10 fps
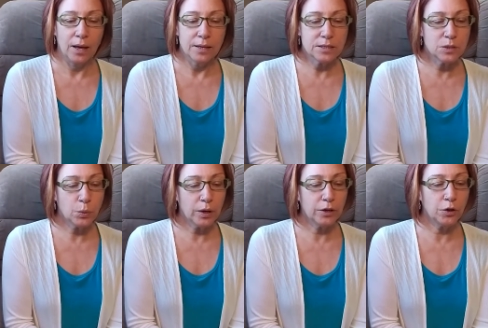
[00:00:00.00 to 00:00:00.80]
This is
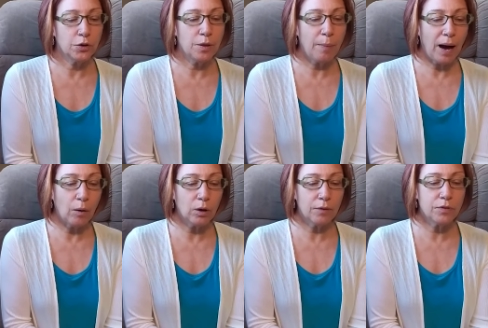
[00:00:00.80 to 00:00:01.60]
what I heard. The
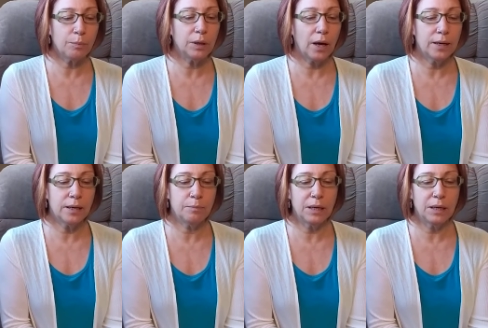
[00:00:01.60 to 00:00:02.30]
power of the blood and